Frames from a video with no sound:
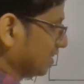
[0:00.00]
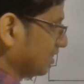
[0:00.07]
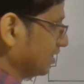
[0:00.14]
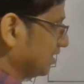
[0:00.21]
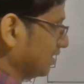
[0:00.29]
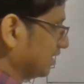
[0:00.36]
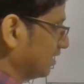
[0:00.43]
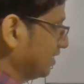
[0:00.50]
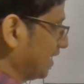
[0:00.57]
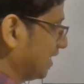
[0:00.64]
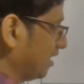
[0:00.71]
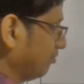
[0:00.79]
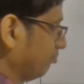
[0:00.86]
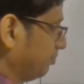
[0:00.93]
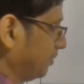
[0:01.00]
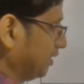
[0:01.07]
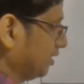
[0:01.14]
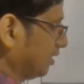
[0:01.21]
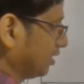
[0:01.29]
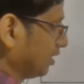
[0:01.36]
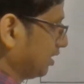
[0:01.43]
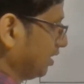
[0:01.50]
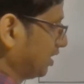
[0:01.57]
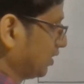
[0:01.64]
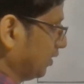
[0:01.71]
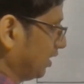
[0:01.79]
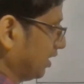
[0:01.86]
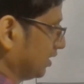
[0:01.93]
gram per
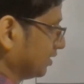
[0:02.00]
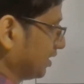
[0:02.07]
equivalent,